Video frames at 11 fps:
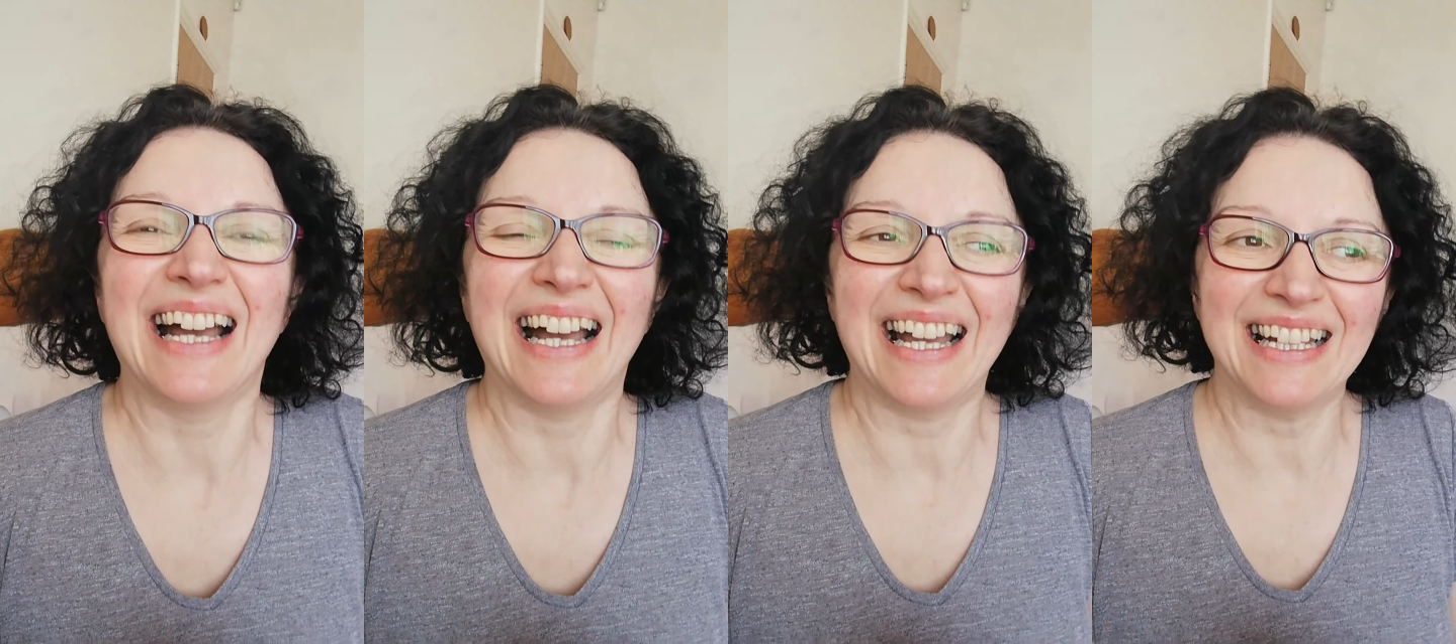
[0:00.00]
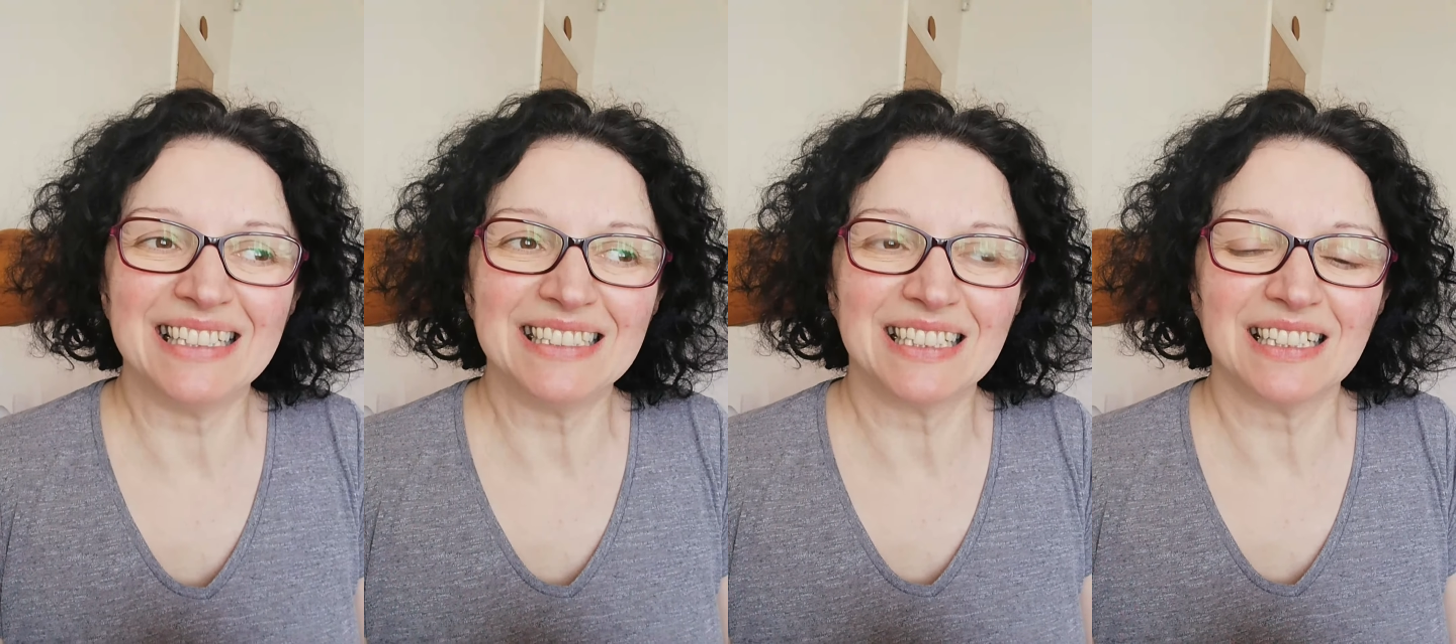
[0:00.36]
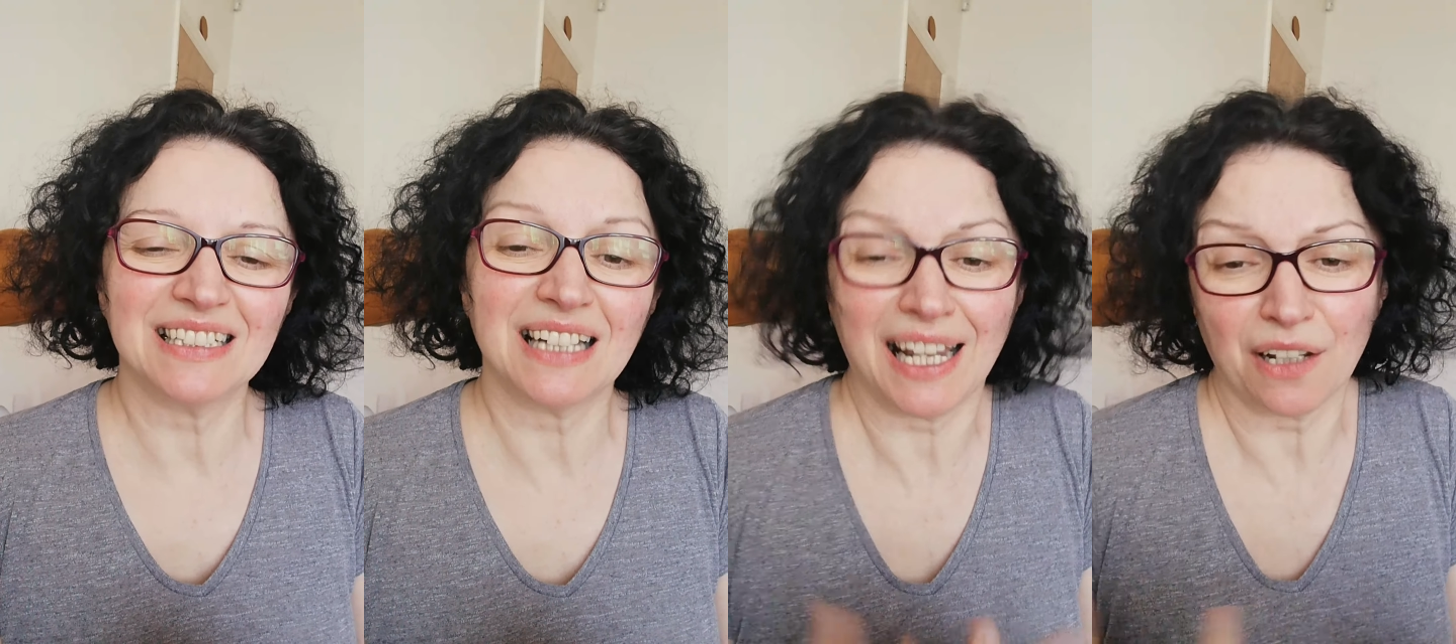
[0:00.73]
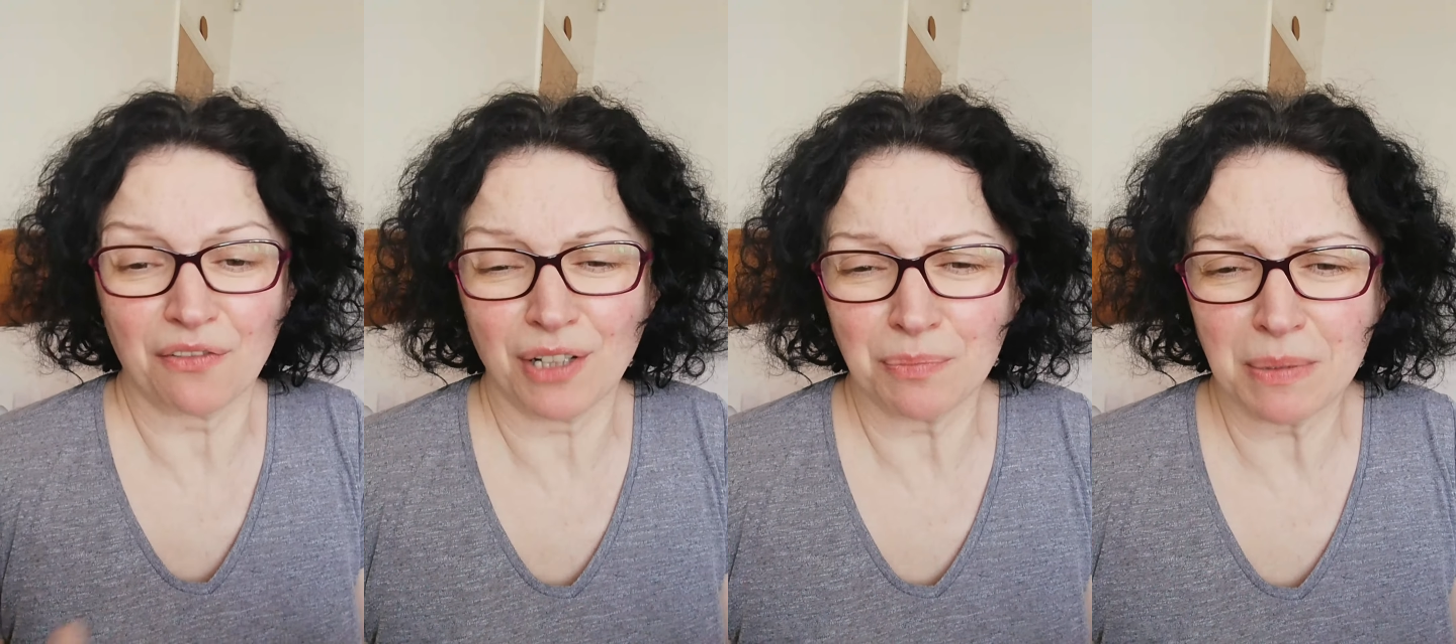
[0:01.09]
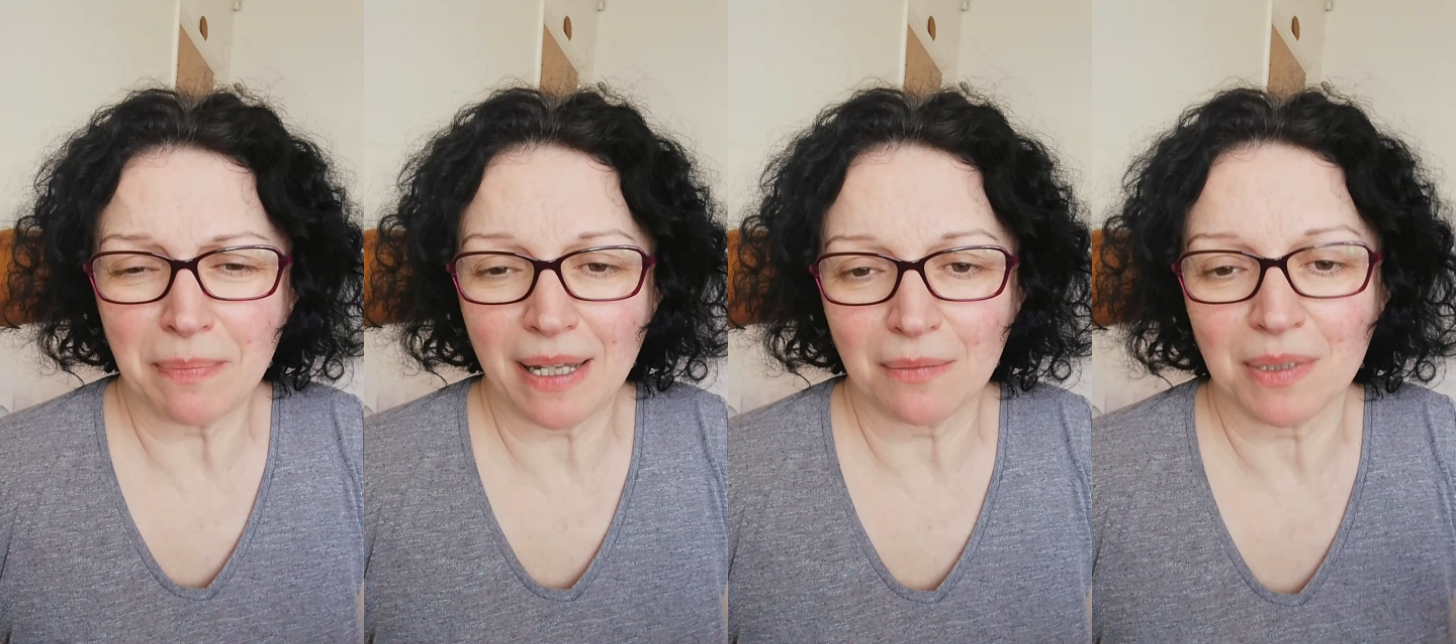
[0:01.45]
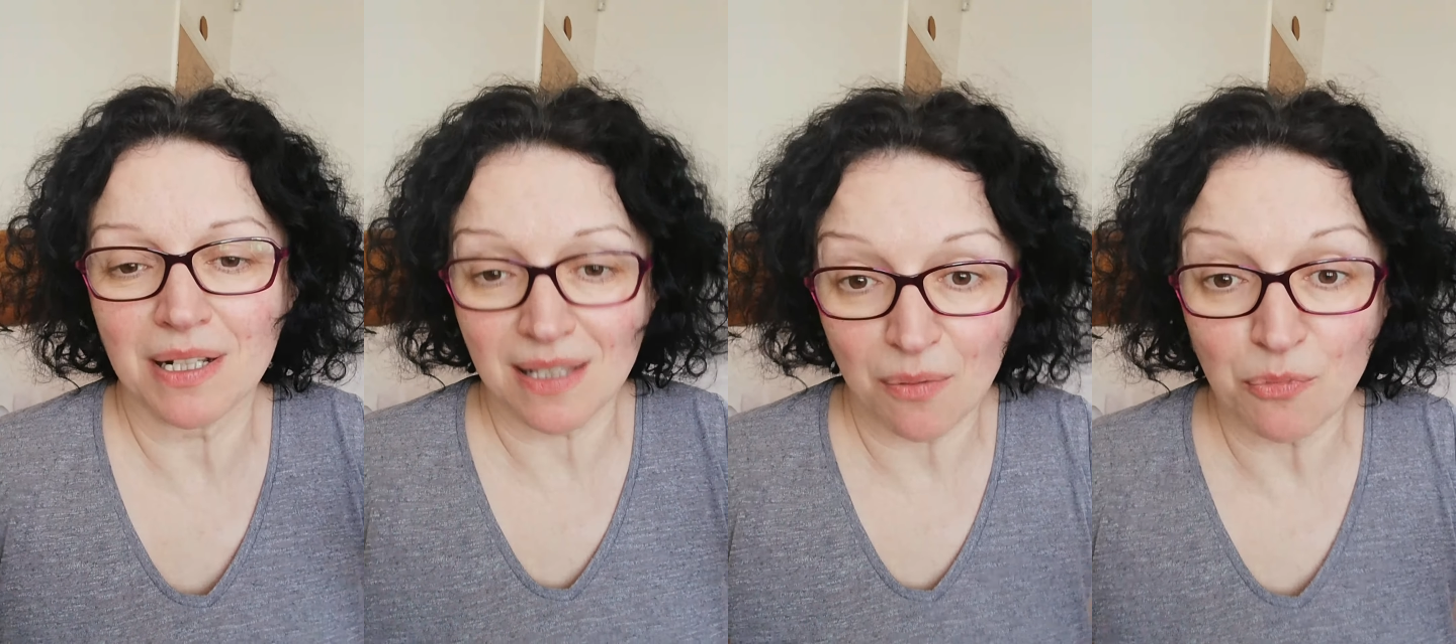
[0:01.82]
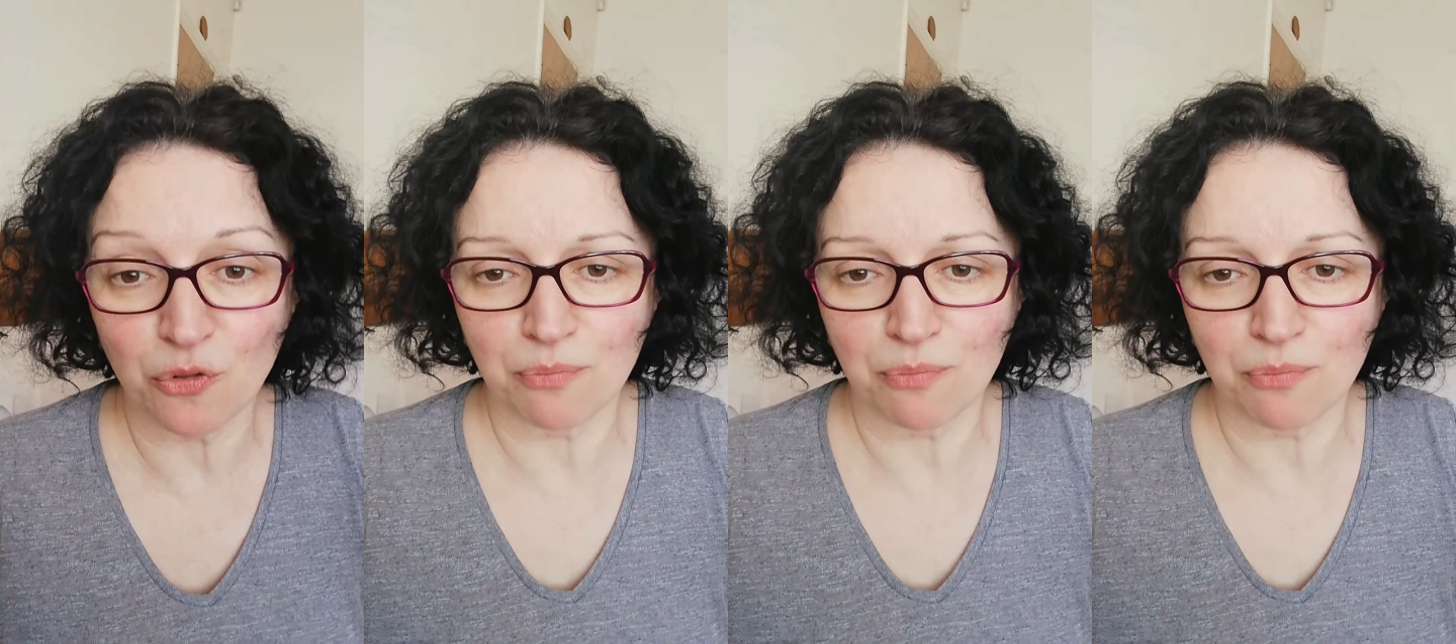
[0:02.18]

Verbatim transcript: and, uh, and I feel a bit better because I move